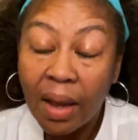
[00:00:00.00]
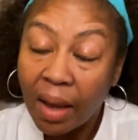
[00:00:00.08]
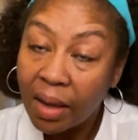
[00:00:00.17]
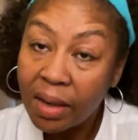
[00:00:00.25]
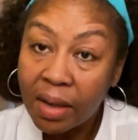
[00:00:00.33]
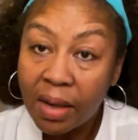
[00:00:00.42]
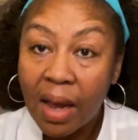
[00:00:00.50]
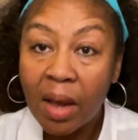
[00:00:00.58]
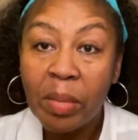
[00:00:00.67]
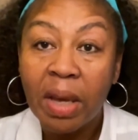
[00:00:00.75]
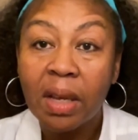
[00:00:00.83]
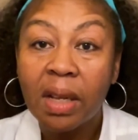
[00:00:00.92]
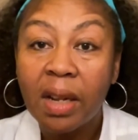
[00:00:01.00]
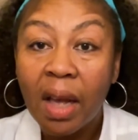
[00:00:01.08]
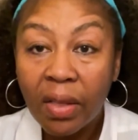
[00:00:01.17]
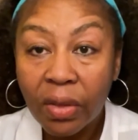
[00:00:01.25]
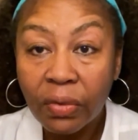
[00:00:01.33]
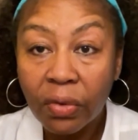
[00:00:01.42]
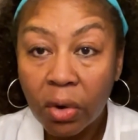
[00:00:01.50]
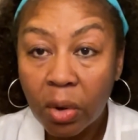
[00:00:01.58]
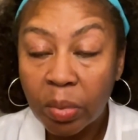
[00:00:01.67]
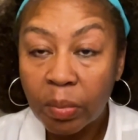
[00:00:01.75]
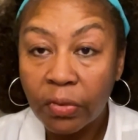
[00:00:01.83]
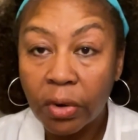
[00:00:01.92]
And then I'll make another
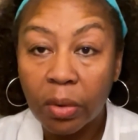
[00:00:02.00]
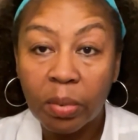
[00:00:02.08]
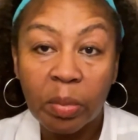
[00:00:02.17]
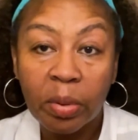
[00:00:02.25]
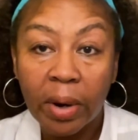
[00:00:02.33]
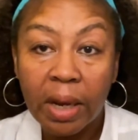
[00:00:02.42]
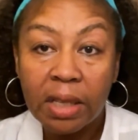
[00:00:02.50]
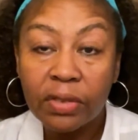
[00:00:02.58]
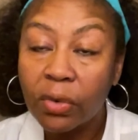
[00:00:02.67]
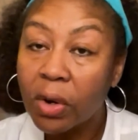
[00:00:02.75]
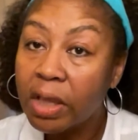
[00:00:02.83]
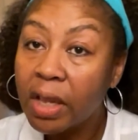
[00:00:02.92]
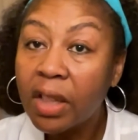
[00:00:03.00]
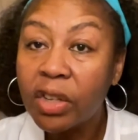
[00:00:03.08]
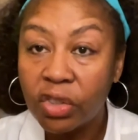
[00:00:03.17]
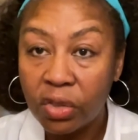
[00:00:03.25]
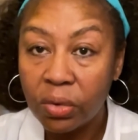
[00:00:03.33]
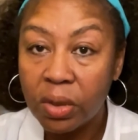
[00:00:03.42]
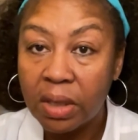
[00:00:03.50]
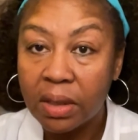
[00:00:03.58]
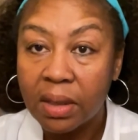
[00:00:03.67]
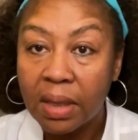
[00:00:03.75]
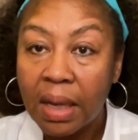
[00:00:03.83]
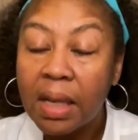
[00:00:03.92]
verbal praise for another student.
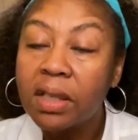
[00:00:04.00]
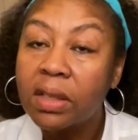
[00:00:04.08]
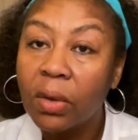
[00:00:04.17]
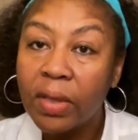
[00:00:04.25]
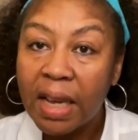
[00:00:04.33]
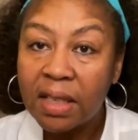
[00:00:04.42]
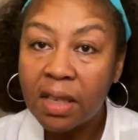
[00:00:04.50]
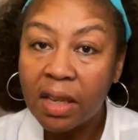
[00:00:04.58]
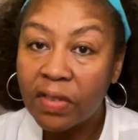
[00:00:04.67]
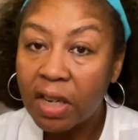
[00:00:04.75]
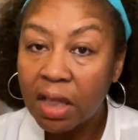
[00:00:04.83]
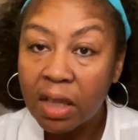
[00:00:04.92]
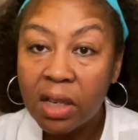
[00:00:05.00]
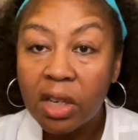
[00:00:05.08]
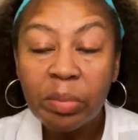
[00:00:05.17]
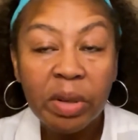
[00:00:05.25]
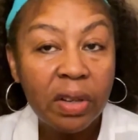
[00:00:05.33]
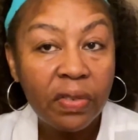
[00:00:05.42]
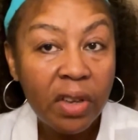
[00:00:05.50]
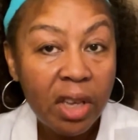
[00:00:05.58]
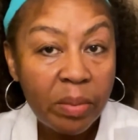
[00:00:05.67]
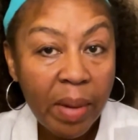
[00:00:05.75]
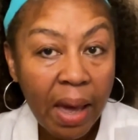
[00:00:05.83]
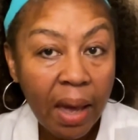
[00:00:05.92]
So that's giving a little bit of
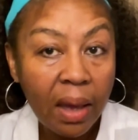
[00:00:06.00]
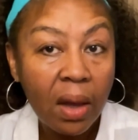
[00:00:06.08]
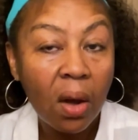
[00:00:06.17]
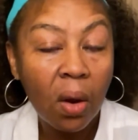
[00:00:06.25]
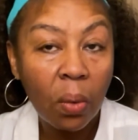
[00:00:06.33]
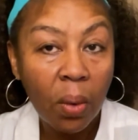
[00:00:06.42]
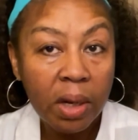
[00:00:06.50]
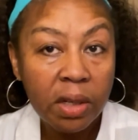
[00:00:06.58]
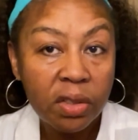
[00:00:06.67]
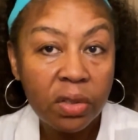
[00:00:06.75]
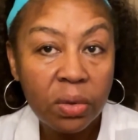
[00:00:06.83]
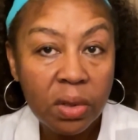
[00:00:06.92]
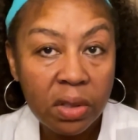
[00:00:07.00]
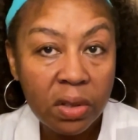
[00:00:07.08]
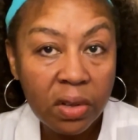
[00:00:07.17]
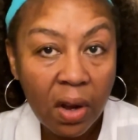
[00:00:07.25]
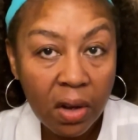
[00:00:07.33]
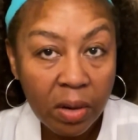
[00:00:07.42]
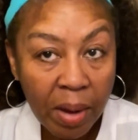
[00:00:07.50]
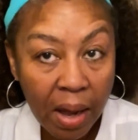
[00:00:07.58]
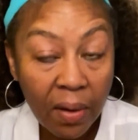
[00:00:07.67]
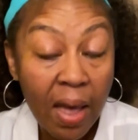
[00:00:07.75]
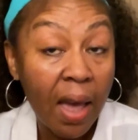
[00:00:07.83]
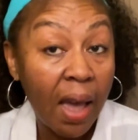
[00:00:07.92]
feedback on what the students are talking about.
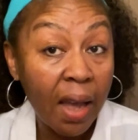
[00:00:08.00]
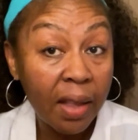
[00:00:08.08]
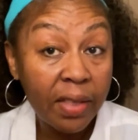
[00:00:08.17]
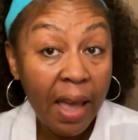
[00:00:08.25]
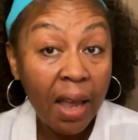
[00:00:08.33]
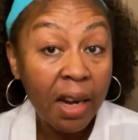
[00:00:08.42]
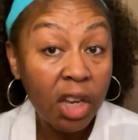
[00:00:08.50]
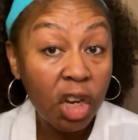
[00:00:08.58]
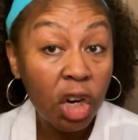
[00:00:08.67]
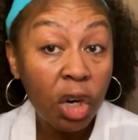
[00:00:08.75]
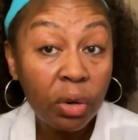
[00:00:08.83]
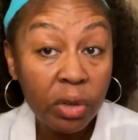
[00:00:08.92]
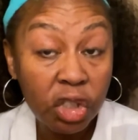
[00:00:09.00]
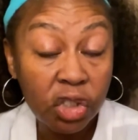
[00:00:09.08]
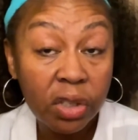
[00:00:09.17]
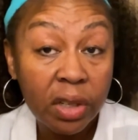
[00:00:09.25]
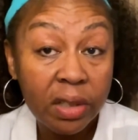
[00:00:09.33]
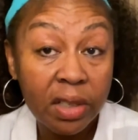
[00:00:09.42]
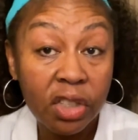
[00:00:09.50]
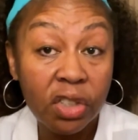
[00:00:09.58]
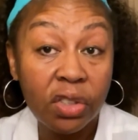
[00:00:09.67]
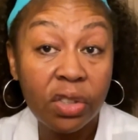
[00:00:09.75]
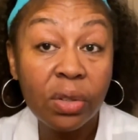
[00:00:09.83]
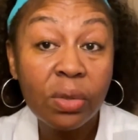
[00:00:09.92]
And that encouraged the
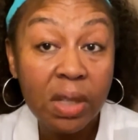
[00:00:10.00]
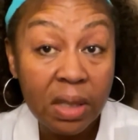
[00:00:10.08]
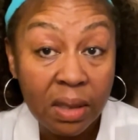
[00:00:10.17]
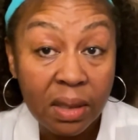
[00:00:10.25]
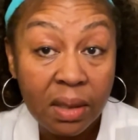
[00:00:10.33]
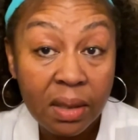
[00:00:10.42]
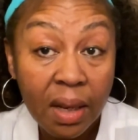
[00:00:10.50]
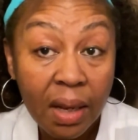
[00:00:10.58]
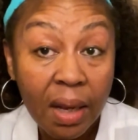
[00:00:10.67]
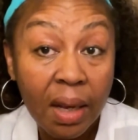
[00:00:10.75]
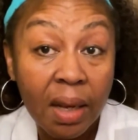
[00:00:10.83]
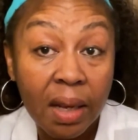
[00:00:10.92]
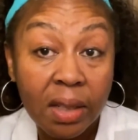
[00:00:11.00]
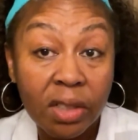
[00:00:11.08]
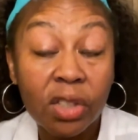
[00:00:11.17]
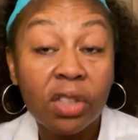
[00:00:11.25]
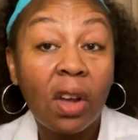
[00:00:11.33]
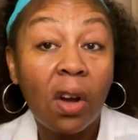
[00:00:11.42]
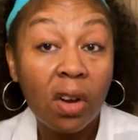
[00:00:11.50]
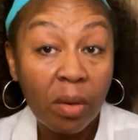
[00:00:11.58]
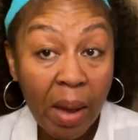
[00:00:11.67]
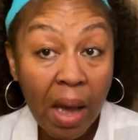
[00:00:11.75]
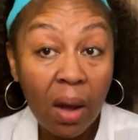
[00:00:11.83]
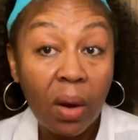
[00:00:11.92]
students to talk
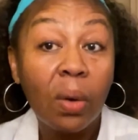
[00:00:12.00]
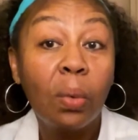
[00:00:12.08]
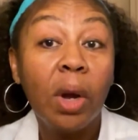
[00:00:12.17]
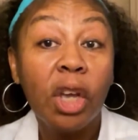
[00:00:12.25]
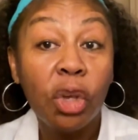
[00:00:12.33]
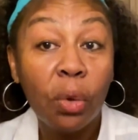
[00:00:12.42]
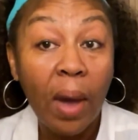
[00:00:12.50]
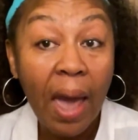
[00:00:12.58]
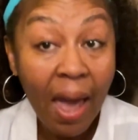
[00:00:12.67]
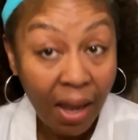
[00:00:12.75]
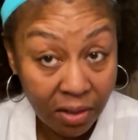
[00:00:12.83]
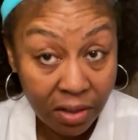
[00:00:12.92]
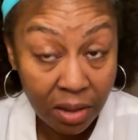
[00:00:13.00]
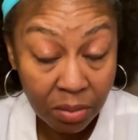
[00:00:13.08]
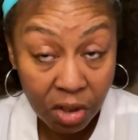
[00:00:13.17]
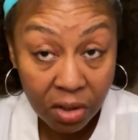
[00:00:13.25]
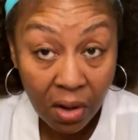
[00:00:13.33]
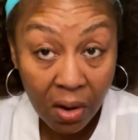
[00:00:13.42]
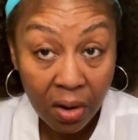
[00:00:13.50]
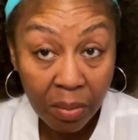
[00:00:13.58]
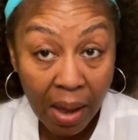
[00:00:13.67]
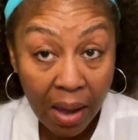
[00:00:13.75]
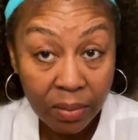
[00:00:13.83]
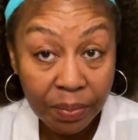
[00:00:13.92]
about what you asked them to talk
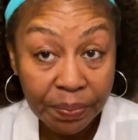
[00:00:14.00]
about.